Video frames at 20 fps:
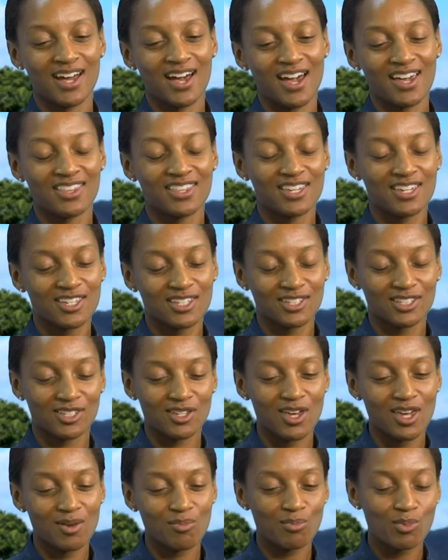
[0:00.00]
I think it's
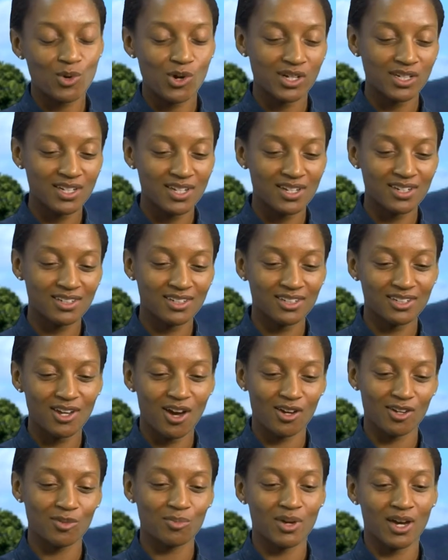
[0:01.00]
important to
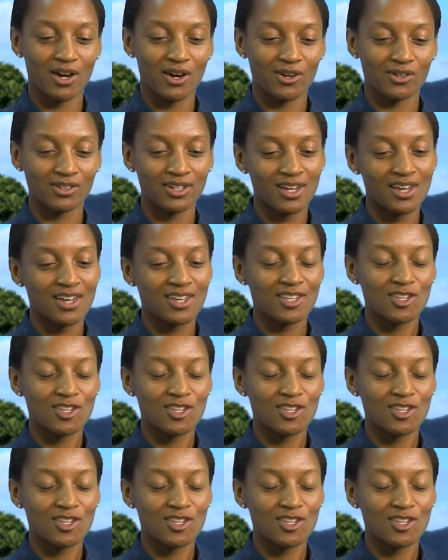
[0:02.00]
talk about